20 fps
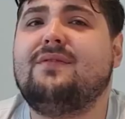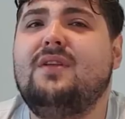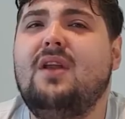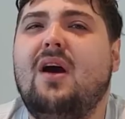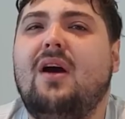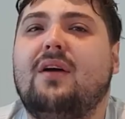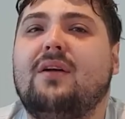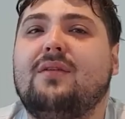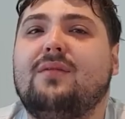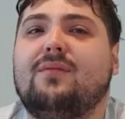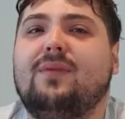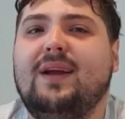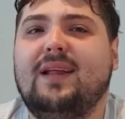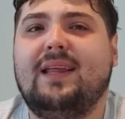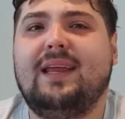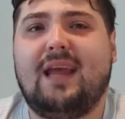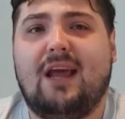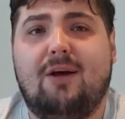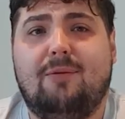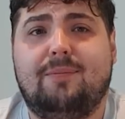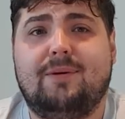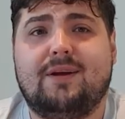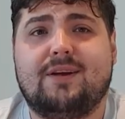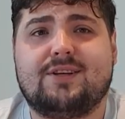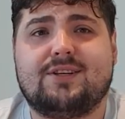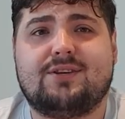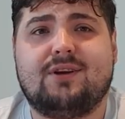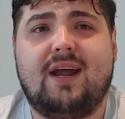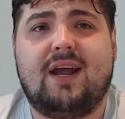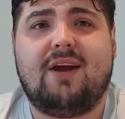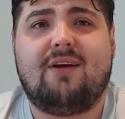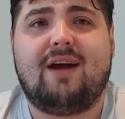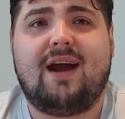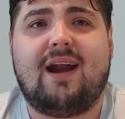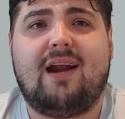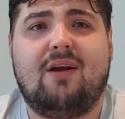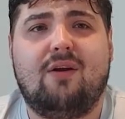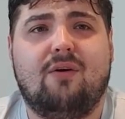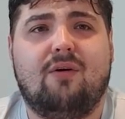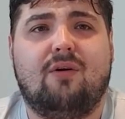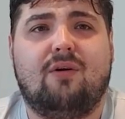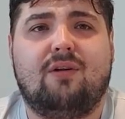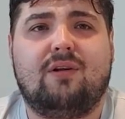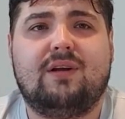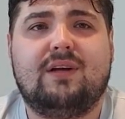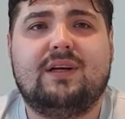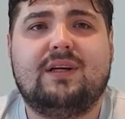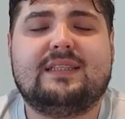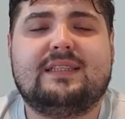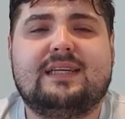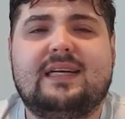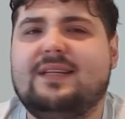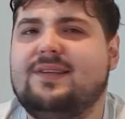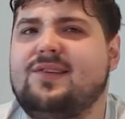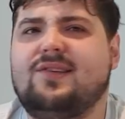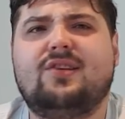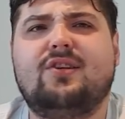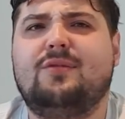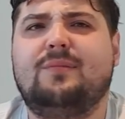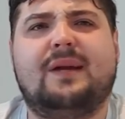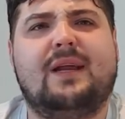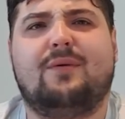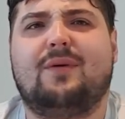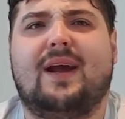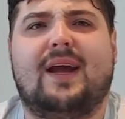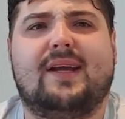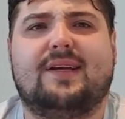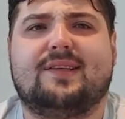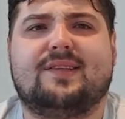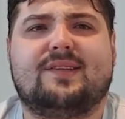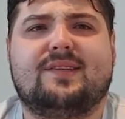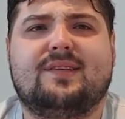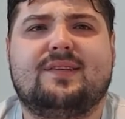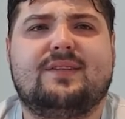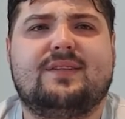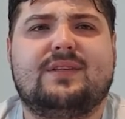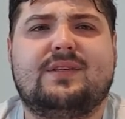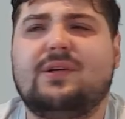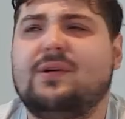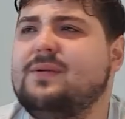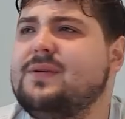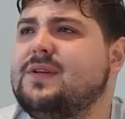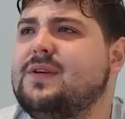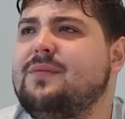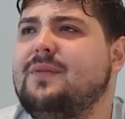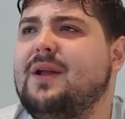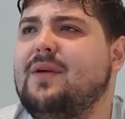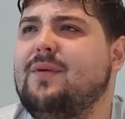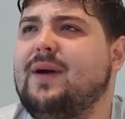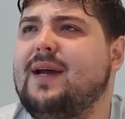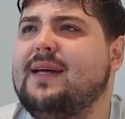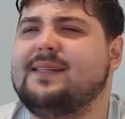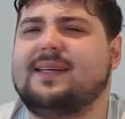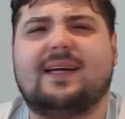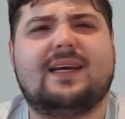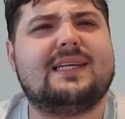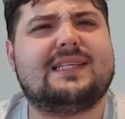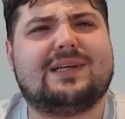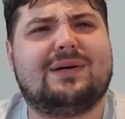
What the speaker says: not really helping Australia out at all in so many ways. So many ways. Like his